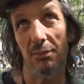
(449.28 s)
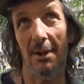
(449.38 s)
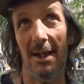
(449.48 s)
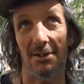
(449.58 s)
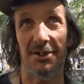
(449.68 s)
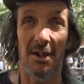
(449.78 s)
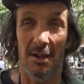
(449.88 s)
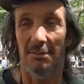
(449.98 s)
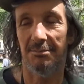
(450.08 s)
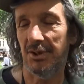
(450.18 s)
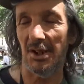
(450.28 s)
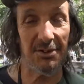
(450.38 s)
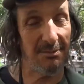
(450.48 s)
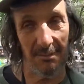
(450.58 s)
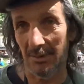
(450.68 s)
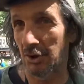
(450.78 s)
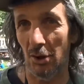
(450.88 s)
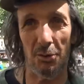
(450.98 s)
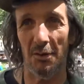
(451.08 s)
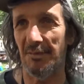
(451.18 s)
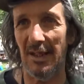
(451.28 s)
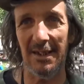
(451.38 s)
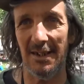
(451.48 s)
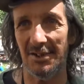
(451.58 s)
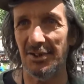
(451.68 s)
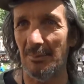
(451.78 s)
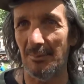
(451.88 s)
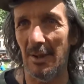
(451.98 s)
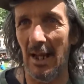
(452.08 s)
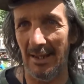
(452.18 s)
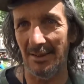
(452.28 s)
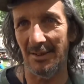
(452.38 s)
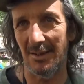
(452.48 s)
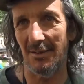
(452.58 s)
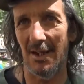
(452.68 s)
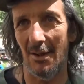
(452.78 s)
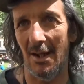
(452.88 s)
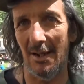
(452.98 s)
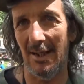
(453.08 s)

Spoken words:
What else? Just Google veganism and there are